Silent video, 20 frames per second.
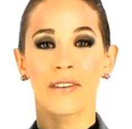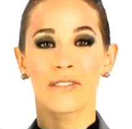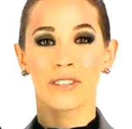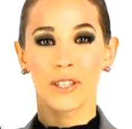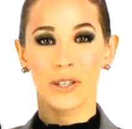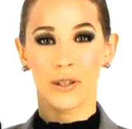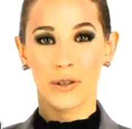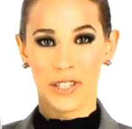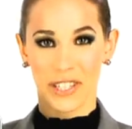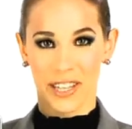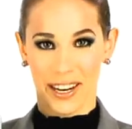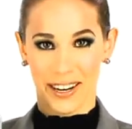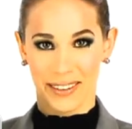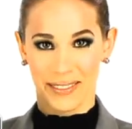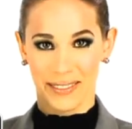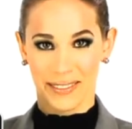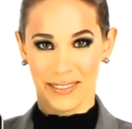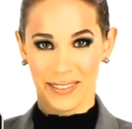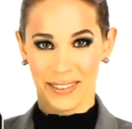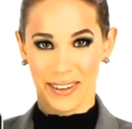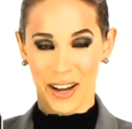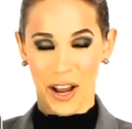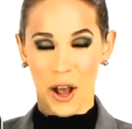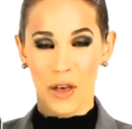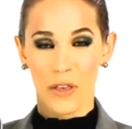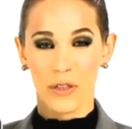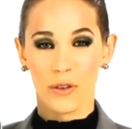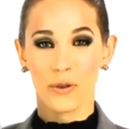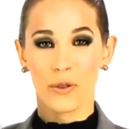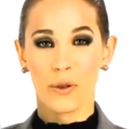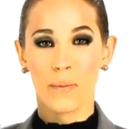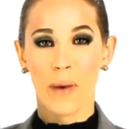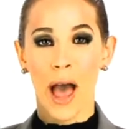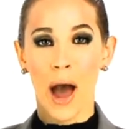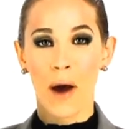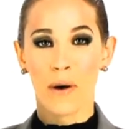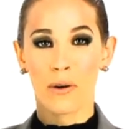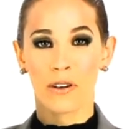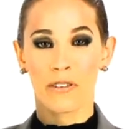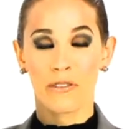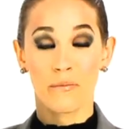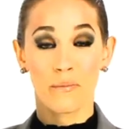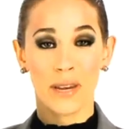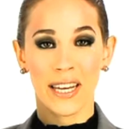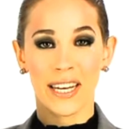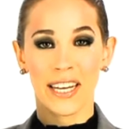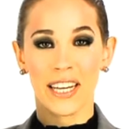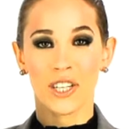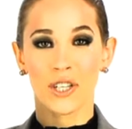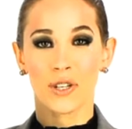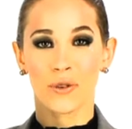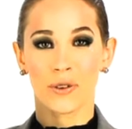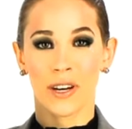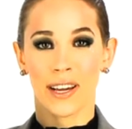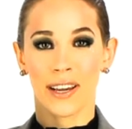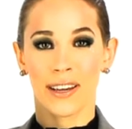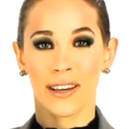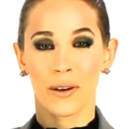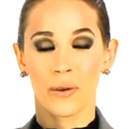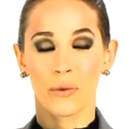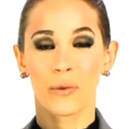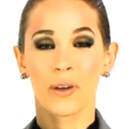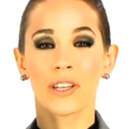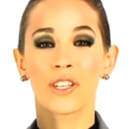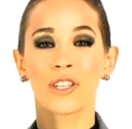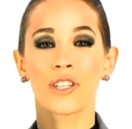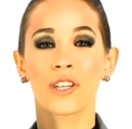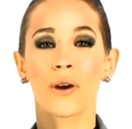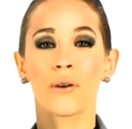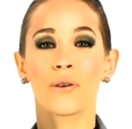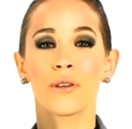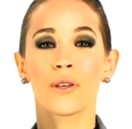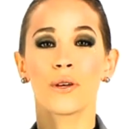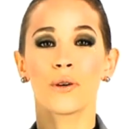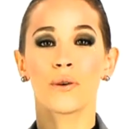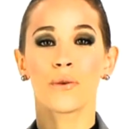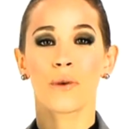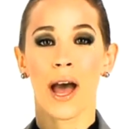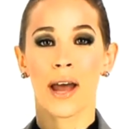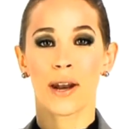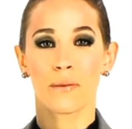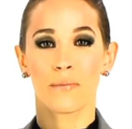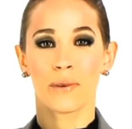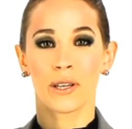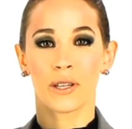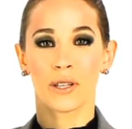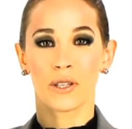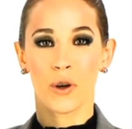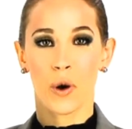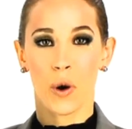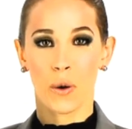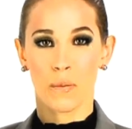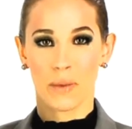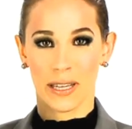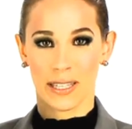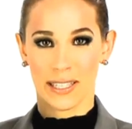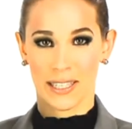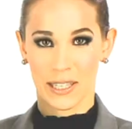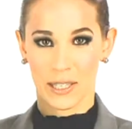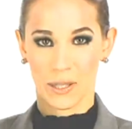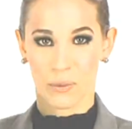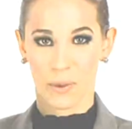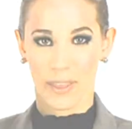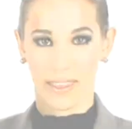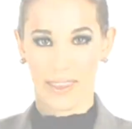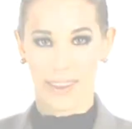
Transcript: revolution. Through the power of MediaTree, we'll show you how to build your business